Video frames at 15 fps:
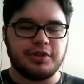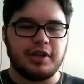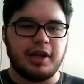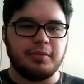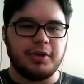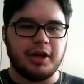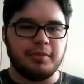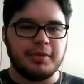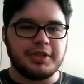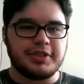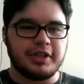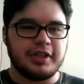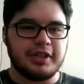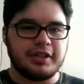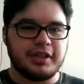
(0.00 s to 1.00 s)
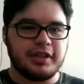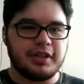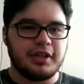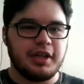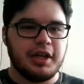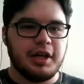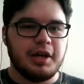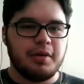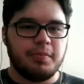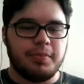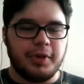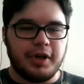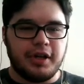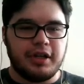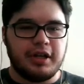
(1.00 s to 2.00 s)
that I'm not missing anything.
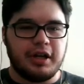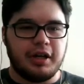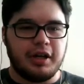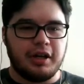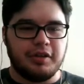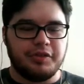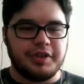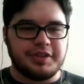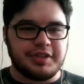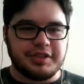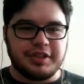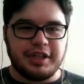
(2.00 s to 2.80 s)
But this is the